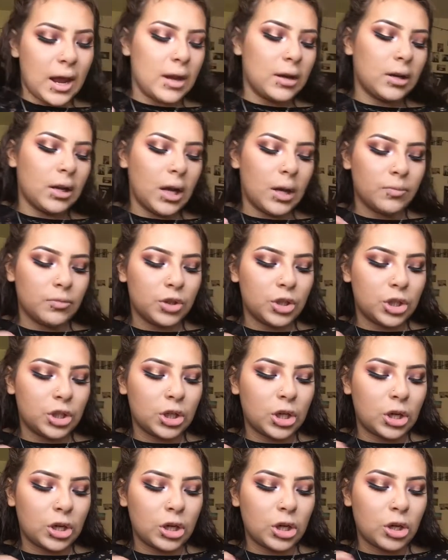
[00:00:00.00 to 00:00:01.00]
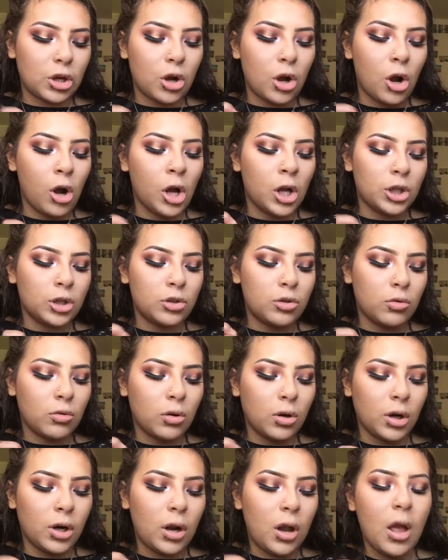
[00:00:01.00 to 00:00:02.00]
and I'm just gonna
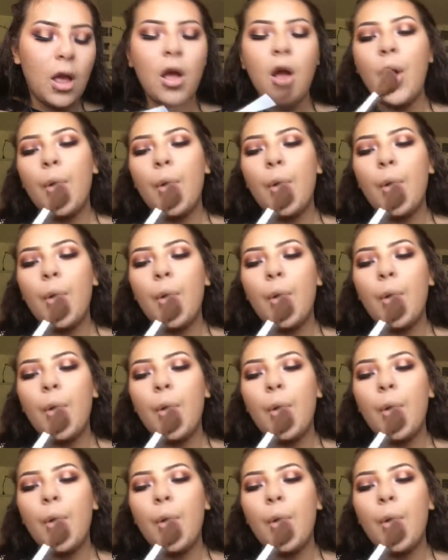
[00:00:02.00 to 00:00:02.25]
contour